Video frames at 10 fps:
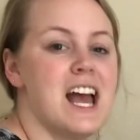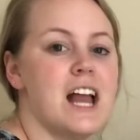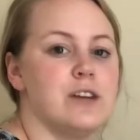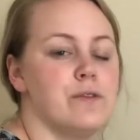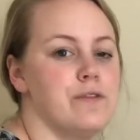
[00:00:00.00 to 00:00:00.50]

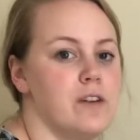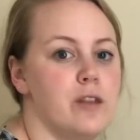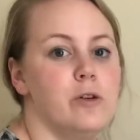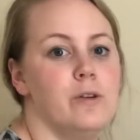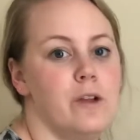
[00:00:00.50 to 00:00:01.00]
And you
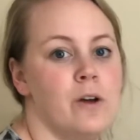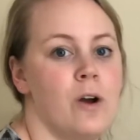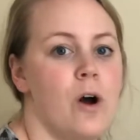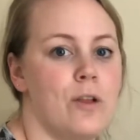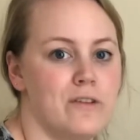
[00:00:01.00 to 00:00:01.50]
follow along
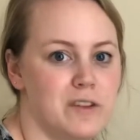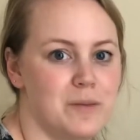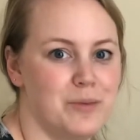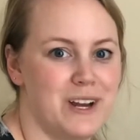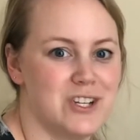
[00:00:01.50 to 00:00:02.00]
all of the
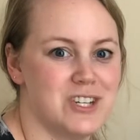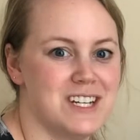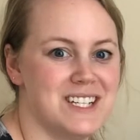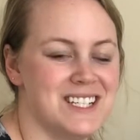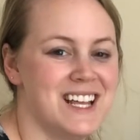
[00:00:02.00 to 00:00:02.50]

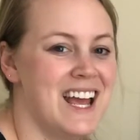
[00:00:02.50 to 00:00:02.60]
branches,